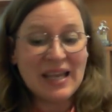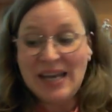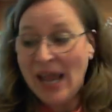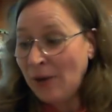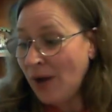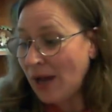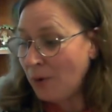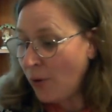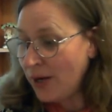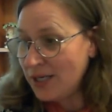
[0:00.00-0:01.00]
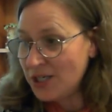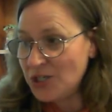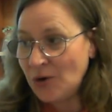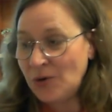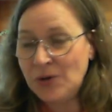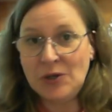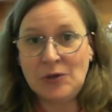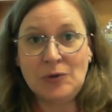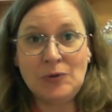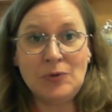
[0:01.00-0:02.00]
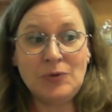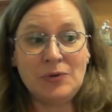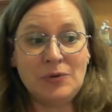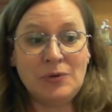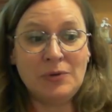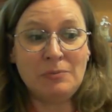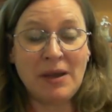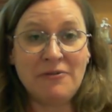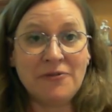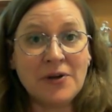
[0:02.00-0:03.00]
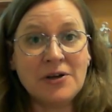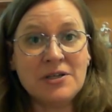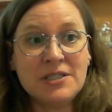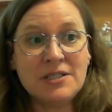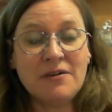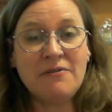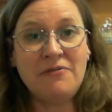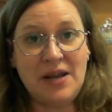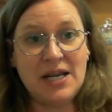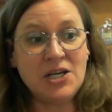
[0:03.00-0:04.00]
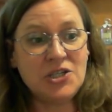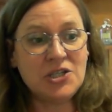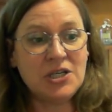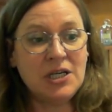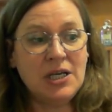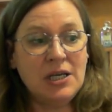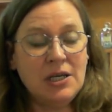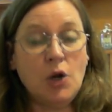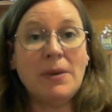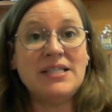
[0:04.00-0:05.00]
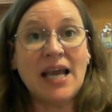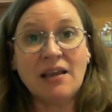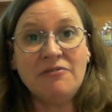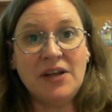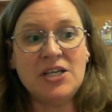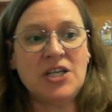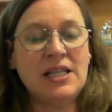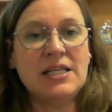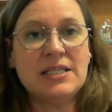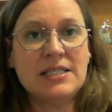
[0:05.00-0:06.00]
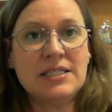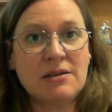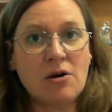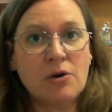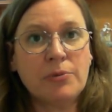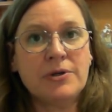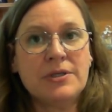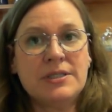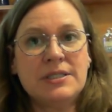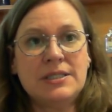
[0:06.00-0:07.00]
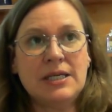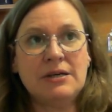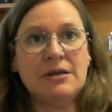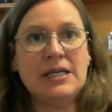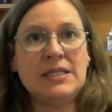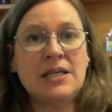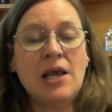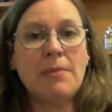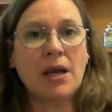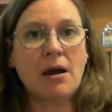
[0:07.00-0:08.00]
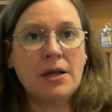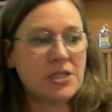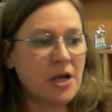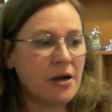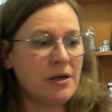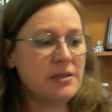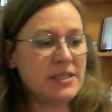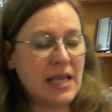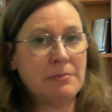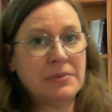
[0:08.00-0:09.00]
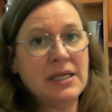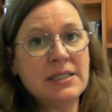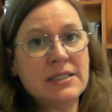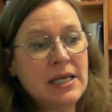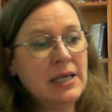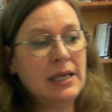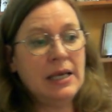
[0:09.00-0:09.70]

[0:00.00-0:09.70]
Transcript: Now I'm going to show you my second finish in this Songbirds series by Cottage Garden Samplings.